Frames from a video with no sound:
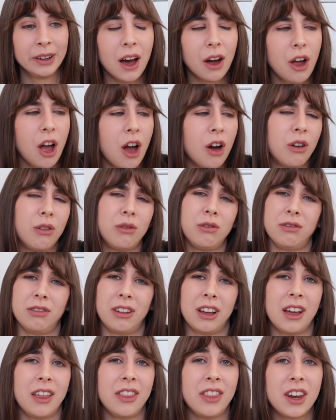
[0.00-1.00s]

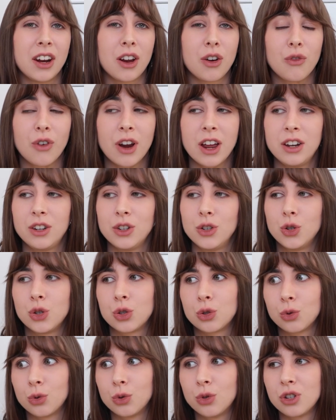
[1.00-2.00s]
And then I read
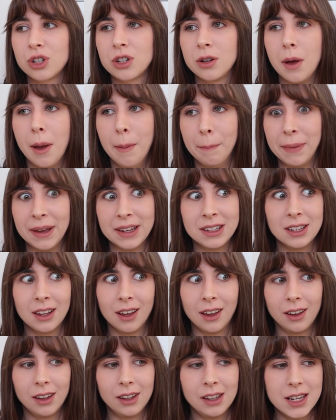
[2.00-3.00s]
Georges
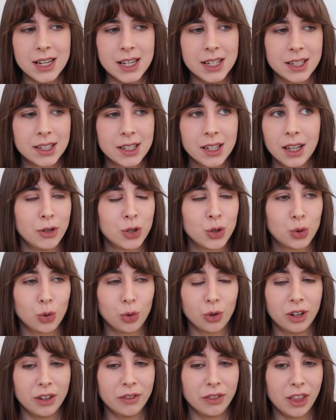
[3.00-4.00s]
Bataille's
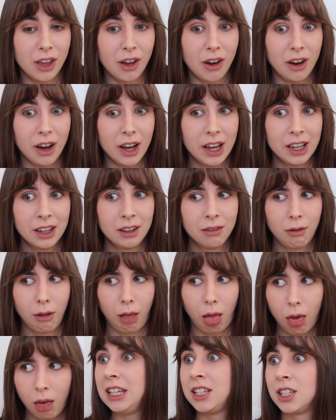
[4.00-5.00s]
Story of the Eye.
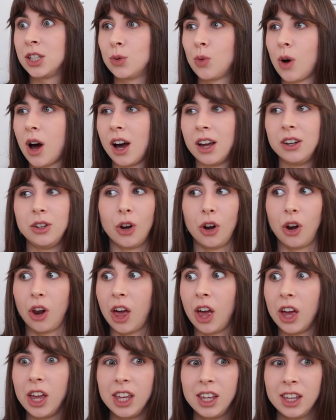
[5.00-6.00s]
Histoire de
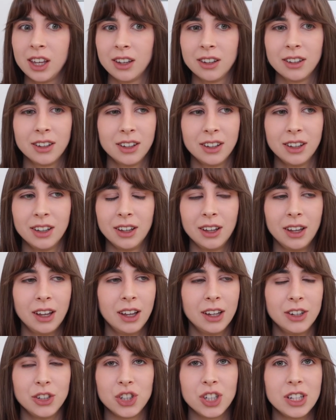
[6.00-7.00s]
l'œil.
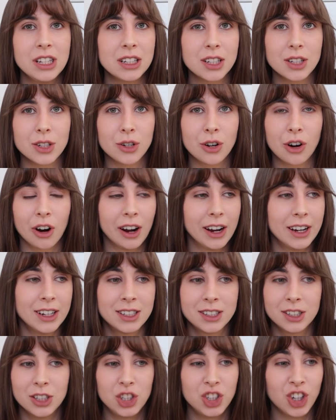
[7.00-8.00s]
Jesus
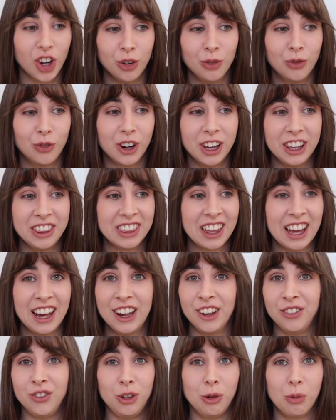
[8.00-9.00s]
Christ, don't read
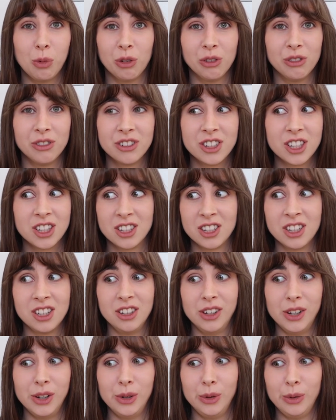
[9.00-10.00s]
that if you want
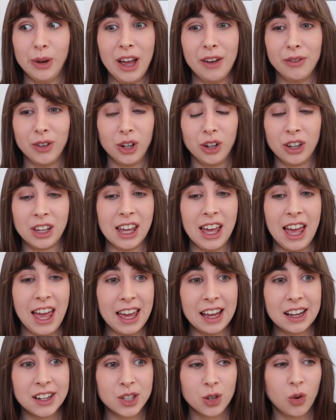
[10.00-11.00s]
to ever look at
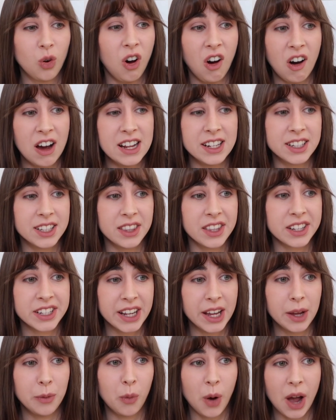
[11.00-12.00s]
eggs or eyes in the
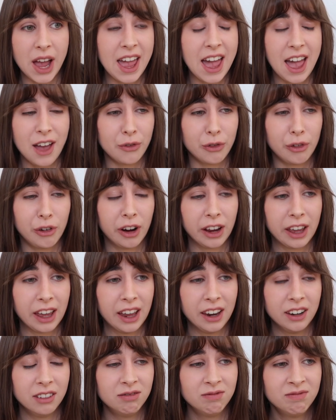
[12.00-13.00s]
same way ever
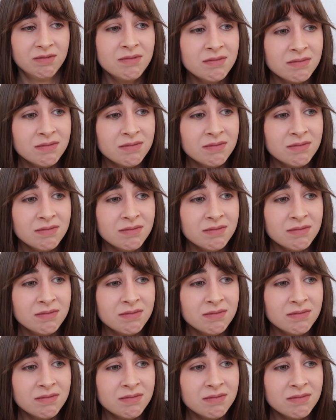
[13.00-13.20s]
again.